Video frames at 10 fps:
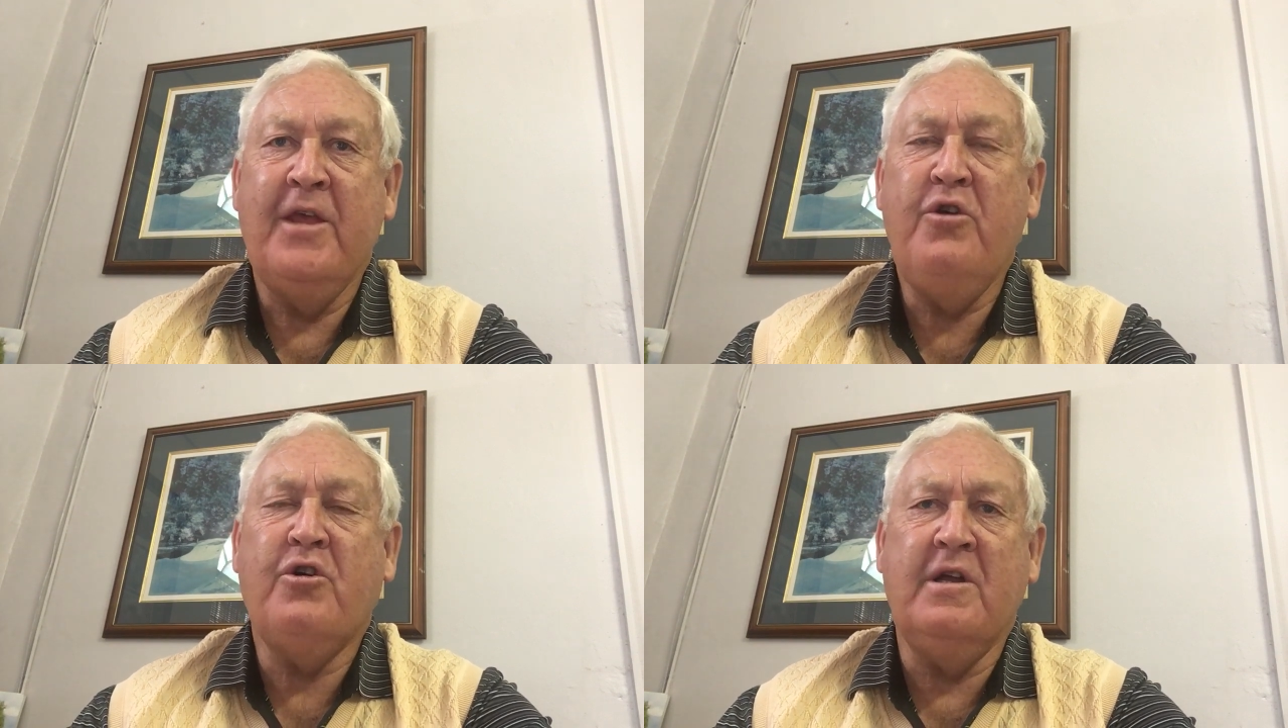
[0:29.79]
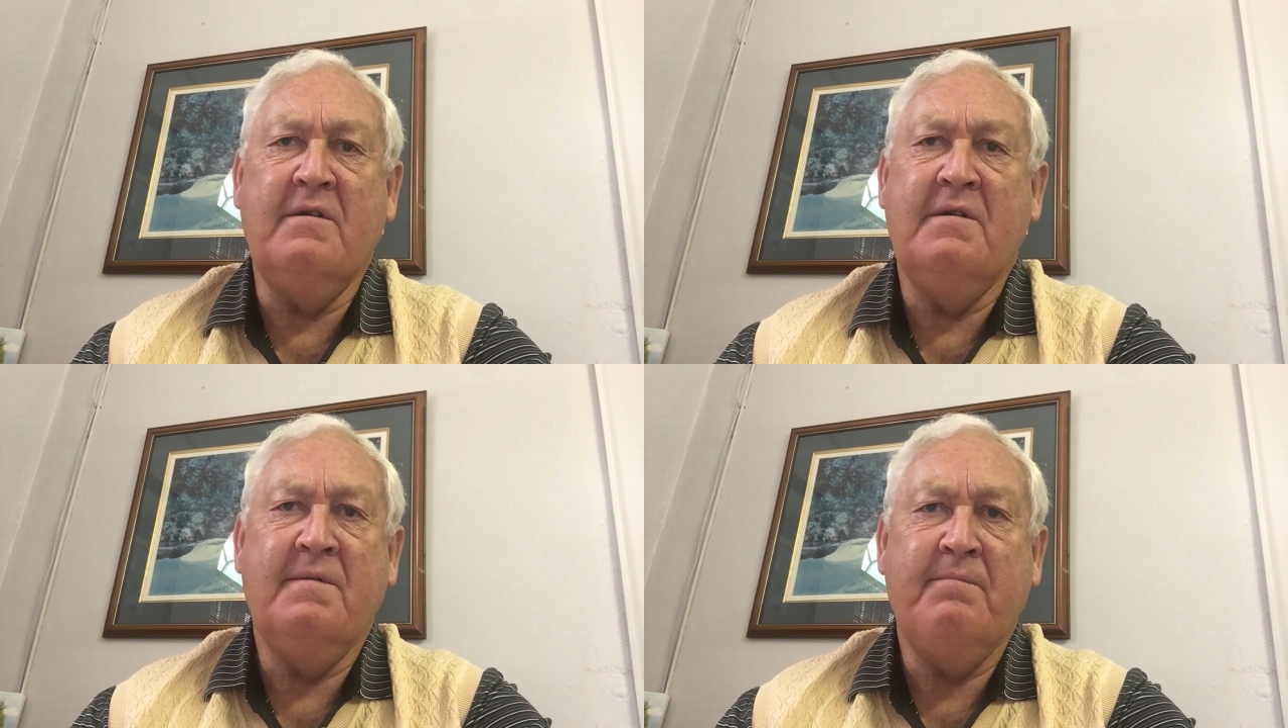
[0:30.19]
You
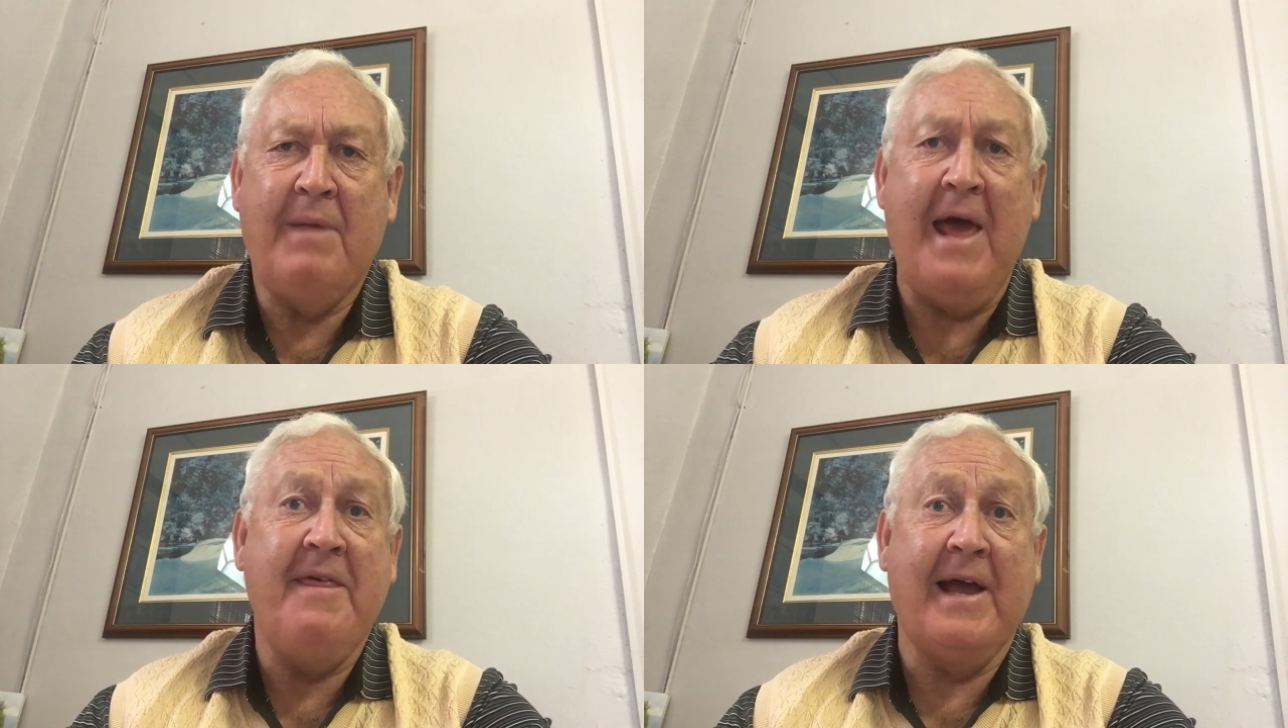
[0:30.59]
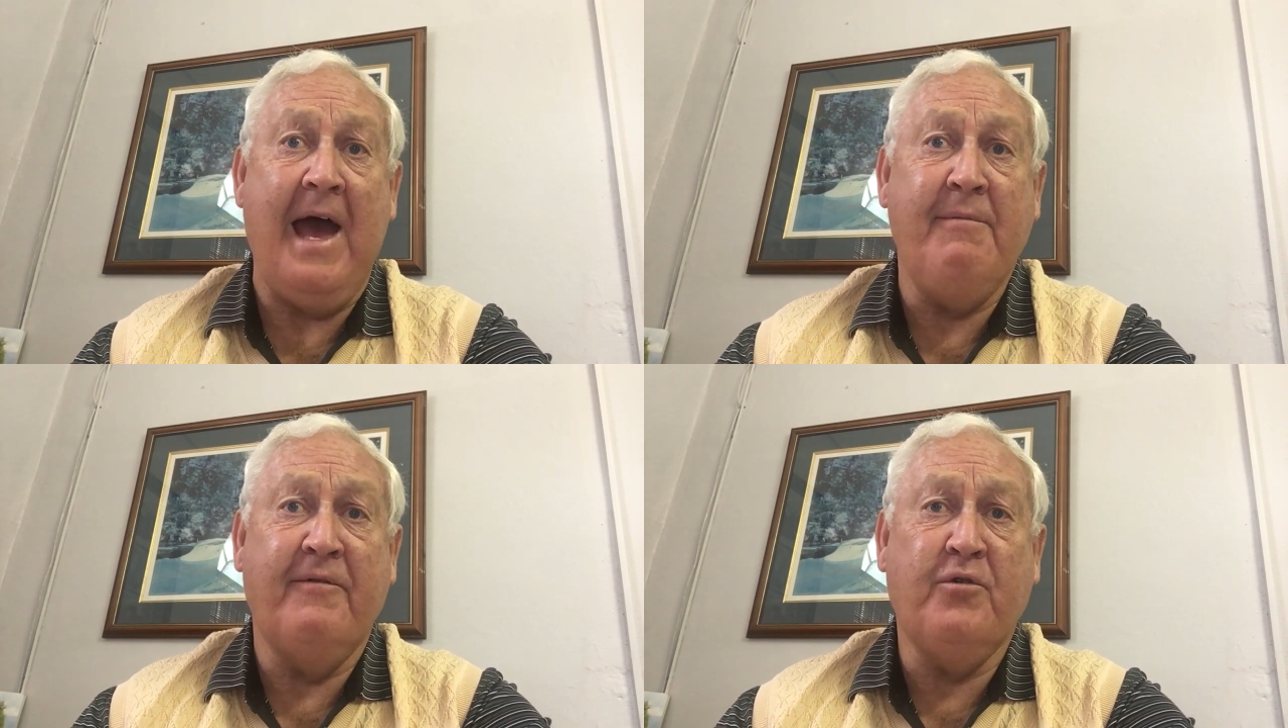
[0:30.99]
can play the
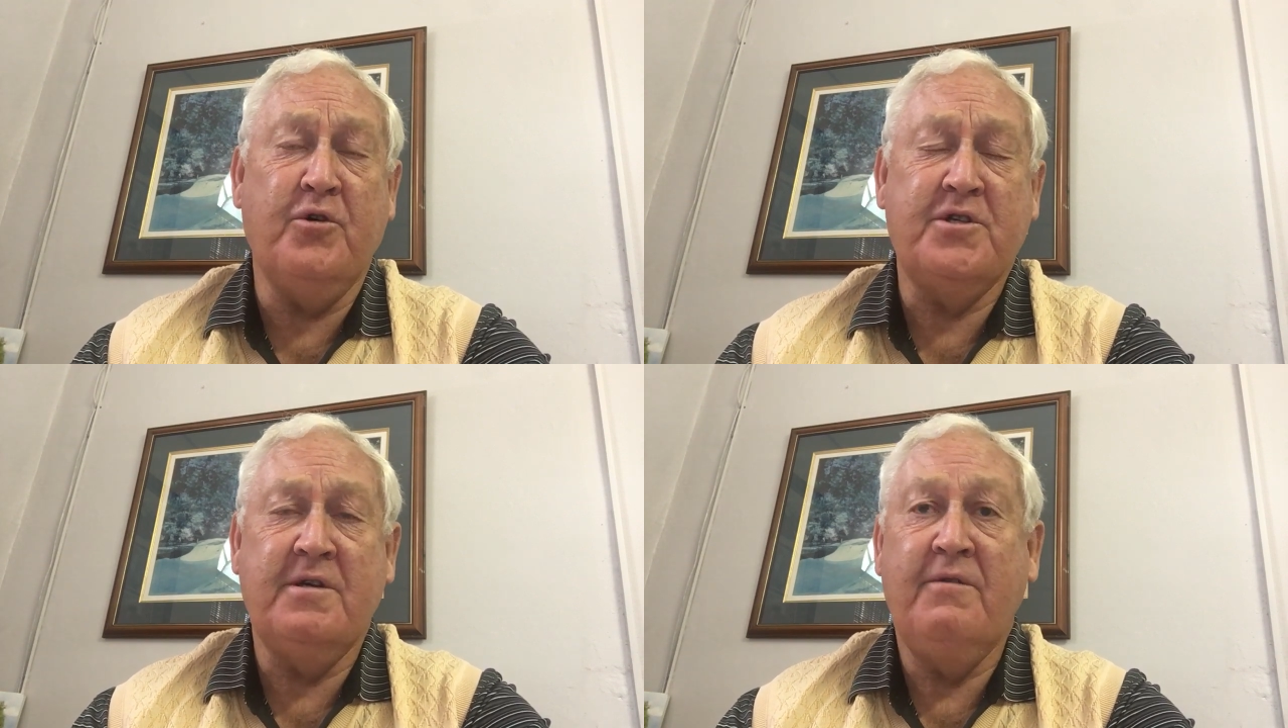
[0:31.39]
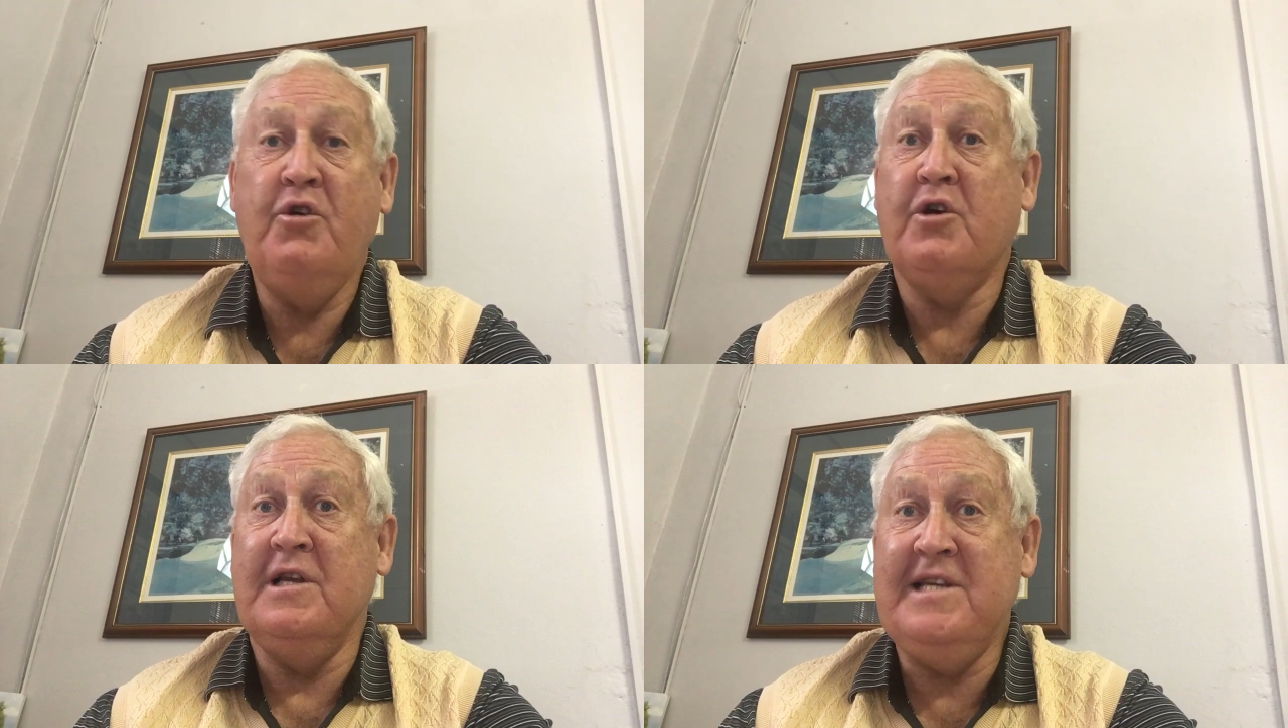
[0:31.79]
game, of course.
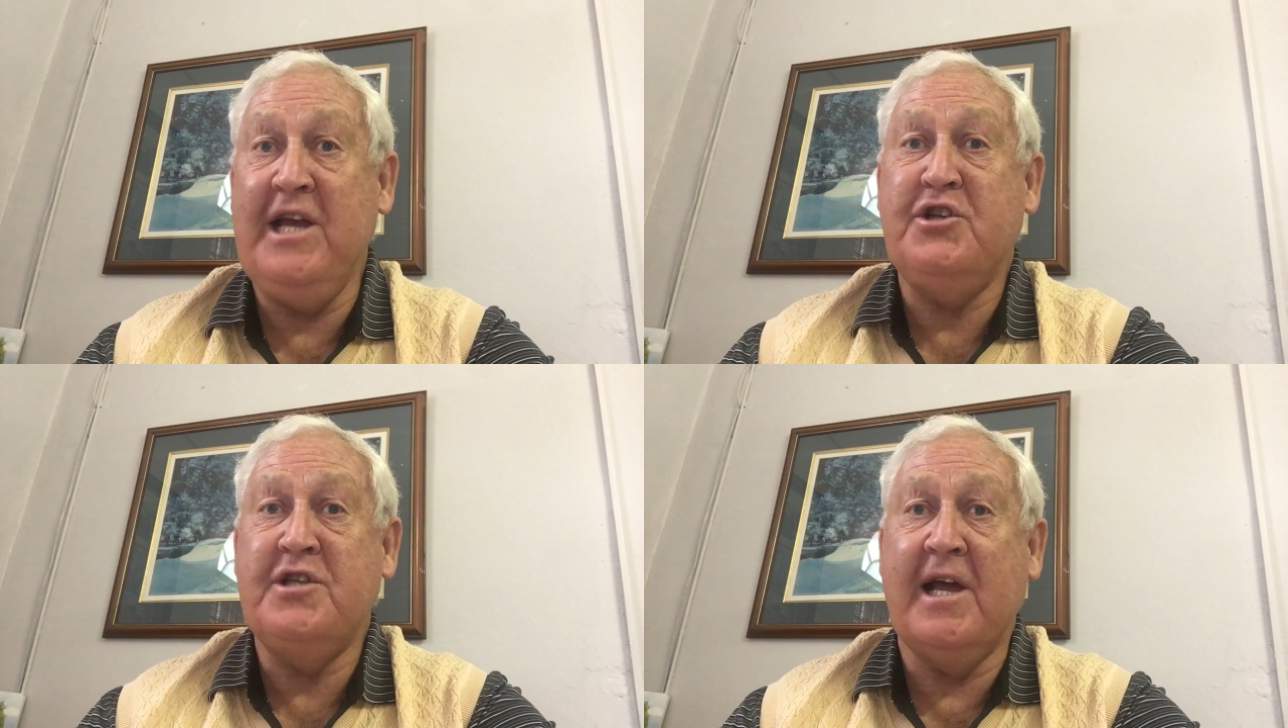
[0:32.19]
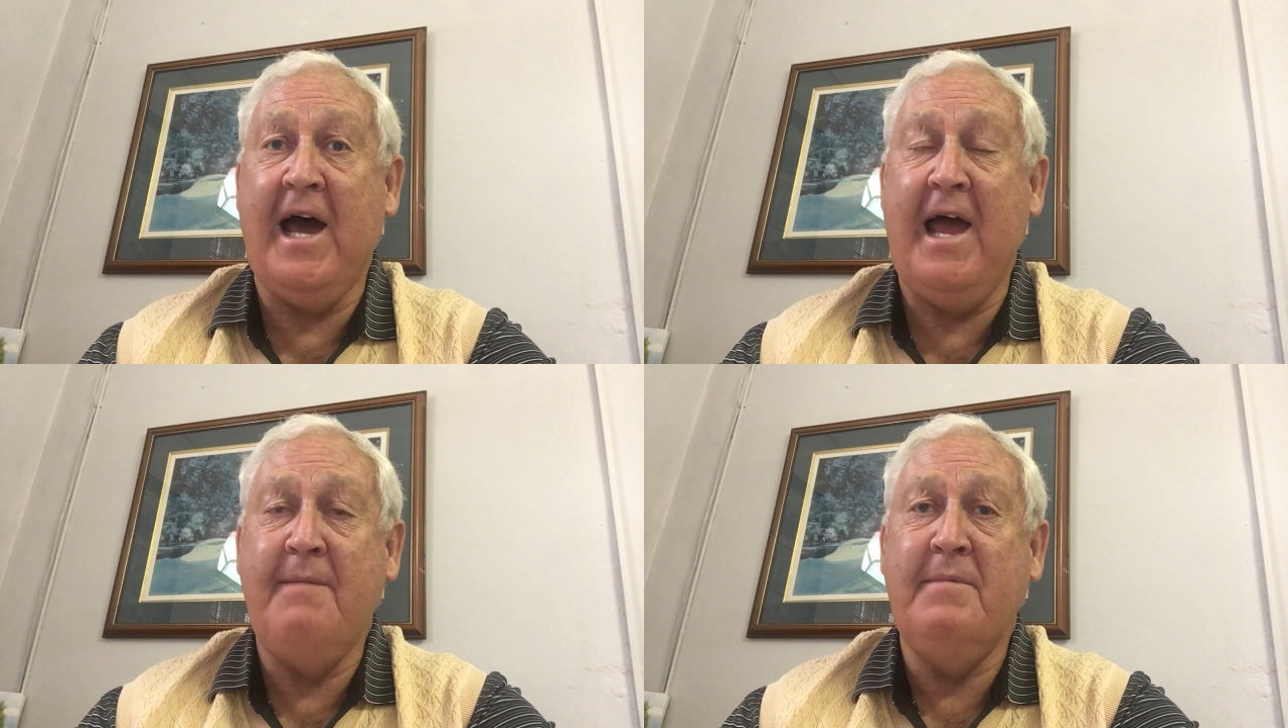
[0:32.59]
You can teach the
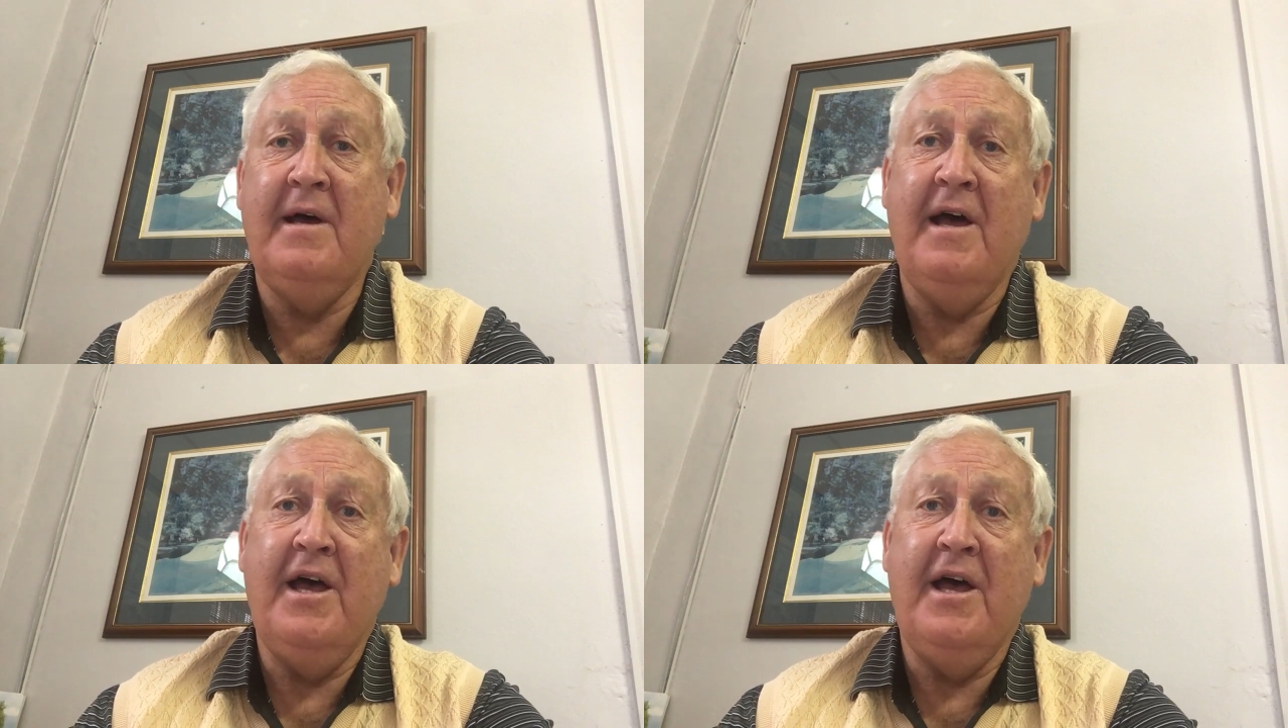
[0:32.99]
game.